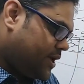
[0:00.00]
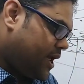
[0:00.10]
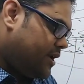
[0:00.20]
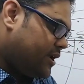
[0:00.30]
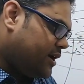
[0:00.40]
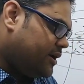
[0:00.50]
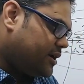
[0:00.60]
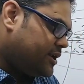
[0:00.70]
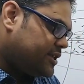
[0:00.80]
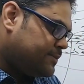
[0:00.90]
and
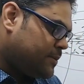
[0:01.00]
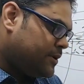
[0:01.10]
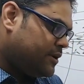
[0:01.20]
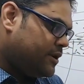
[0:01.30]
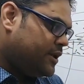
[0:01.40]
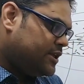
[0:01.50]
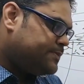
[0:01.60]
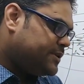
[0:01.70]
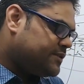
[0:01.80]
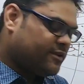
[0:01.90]
conduct experiment
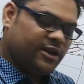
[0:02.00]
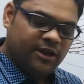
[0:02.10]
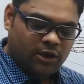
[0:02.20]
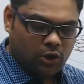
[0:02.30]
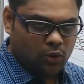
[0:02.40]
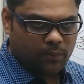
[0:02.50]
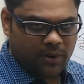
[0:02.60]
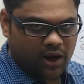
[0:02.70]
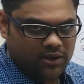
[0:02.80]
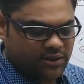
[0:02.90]
specifically in lower
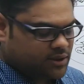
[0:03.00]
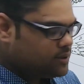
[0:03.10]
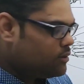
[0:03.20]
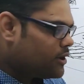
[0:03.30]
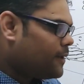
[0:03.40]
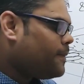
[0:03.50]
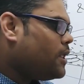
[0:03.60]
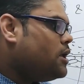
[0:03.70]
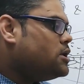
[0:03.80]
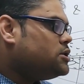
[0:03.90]
plants. Okay,
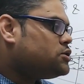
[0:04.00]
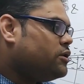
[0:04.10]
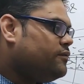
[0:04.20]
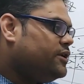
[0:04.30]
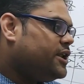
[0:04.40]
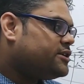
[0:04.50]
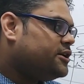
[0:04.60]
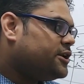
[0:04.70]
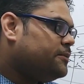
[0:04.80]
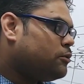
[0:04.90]
so if we take
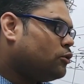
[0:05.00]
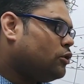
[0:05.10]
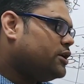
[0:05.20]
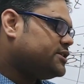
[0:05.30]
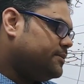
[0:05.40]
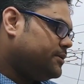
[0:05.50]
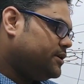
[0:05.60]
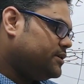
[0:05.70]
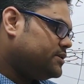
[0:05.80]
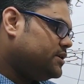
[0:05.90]
certain proton
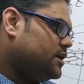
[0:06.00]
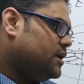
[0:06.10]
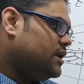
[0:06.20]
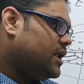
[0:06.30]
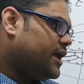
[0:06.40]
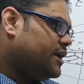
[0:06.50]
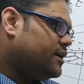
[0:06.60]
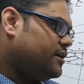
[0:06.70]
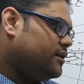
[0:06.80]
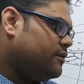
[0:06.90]
acceptors,
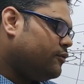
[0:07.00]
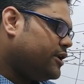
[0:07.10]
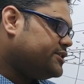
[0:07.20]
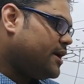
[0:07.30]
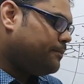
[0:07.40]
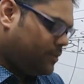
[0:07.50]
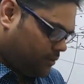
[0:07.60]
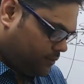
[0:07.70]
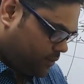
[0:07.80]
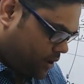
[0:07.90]
like for example,